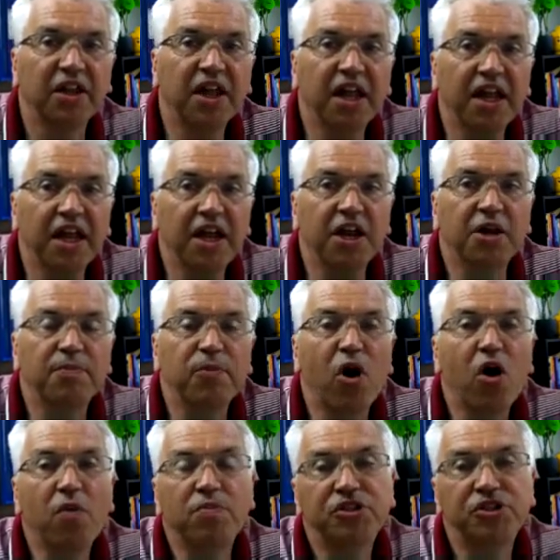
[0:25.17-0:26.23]
an
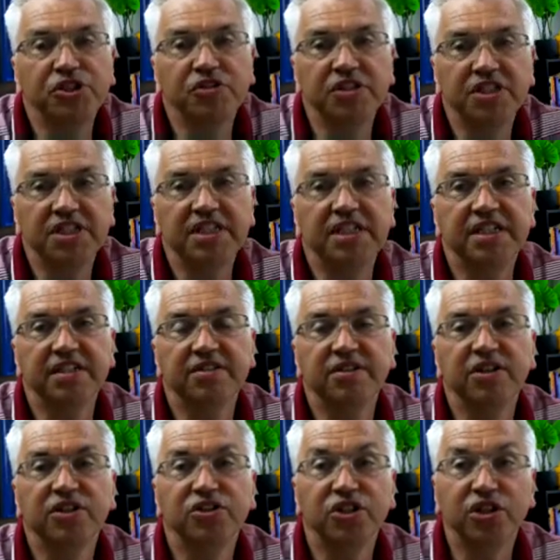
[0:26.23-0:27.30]
opportunity
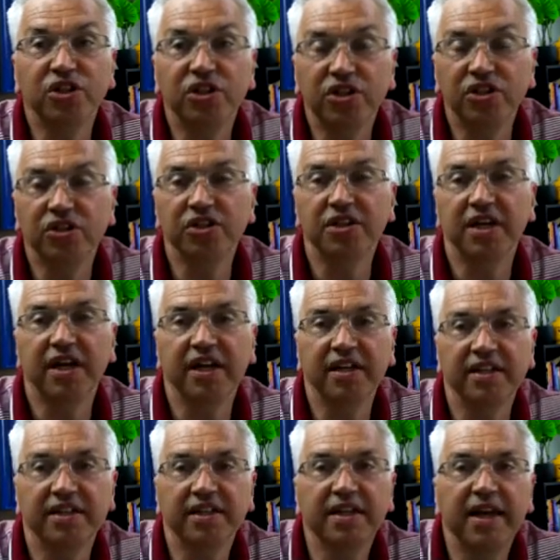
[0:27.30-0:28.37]
to learn
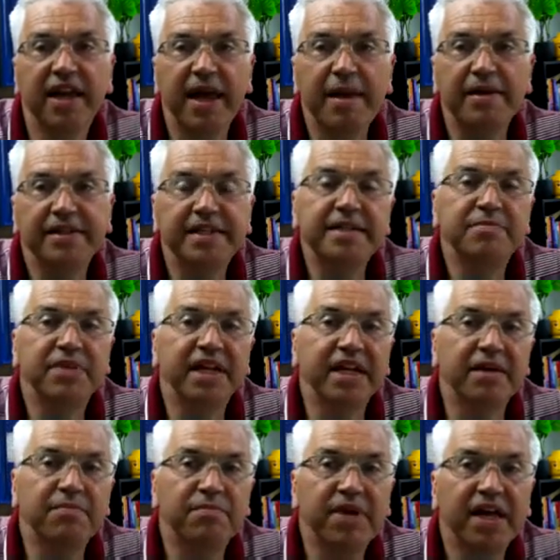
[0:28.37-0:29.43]
and deeply
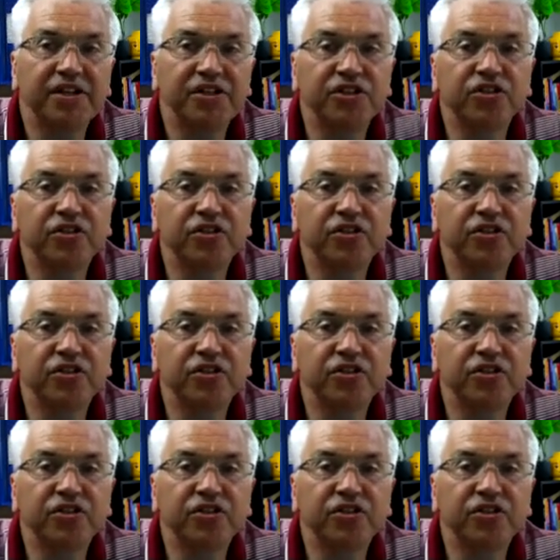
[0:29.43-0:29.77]
embed your